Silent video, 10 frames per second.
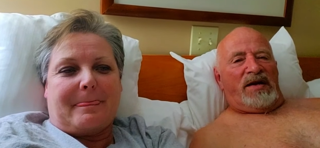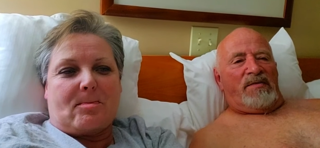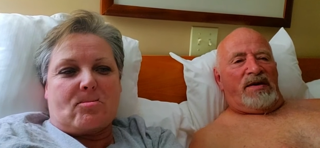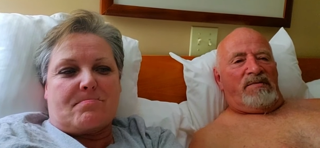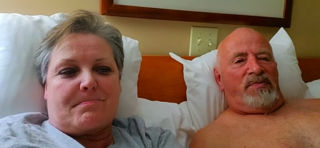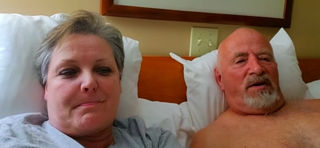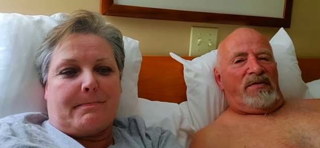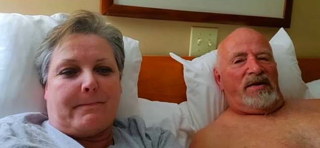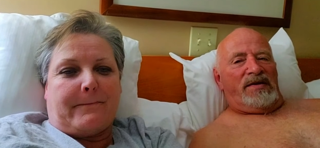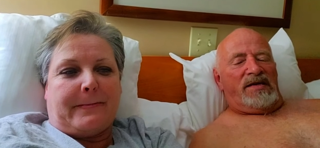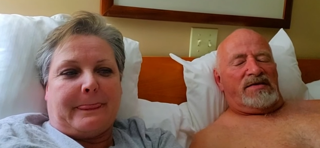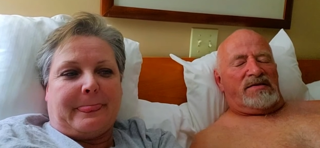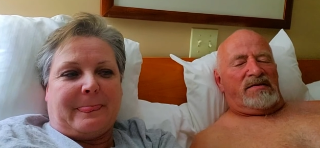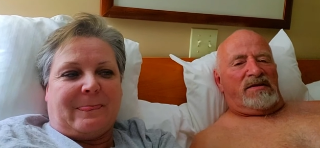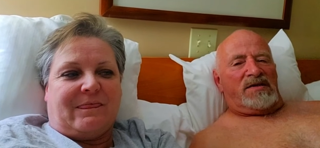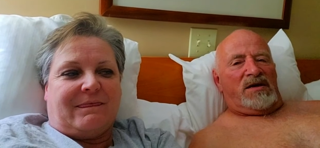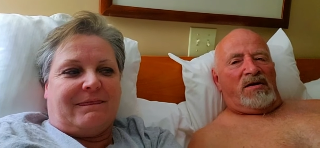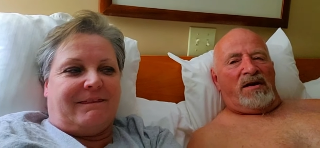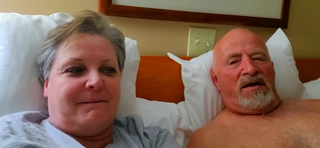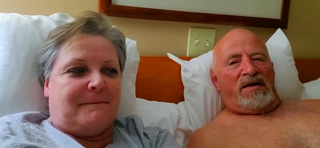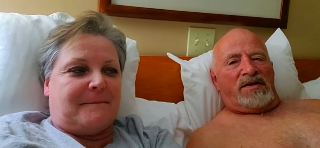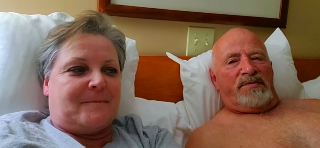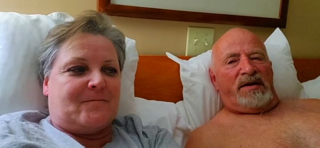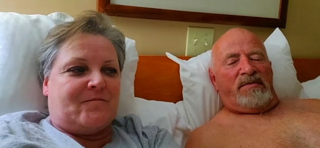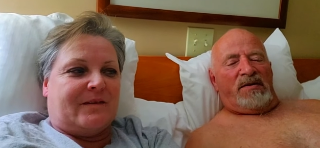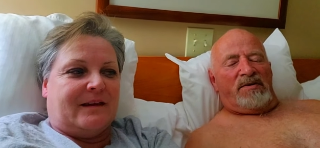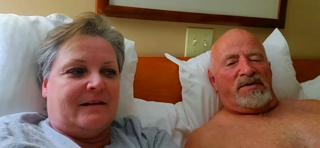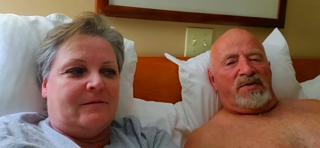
Speaker 1: I mean, part of it is disheartening because my mom is